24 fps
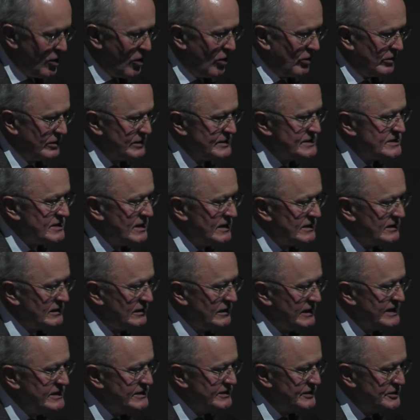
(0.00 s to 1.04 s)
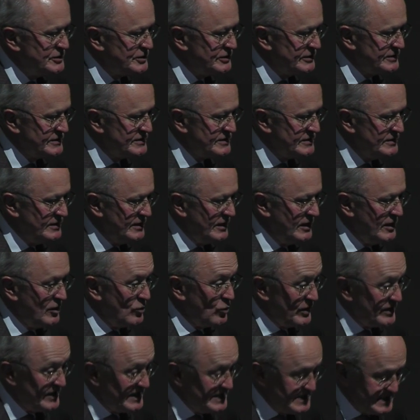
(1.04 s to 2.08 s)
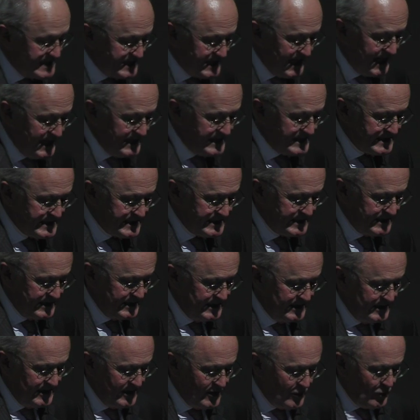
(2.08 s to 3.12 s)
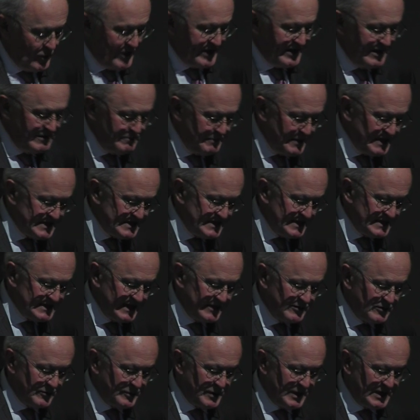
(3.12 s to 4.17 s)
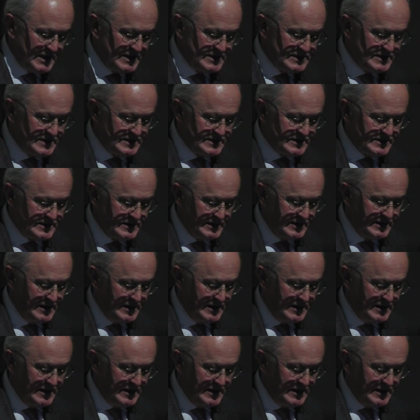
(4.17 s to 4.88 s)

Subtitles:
horizontal linkages within states, within business enterprises,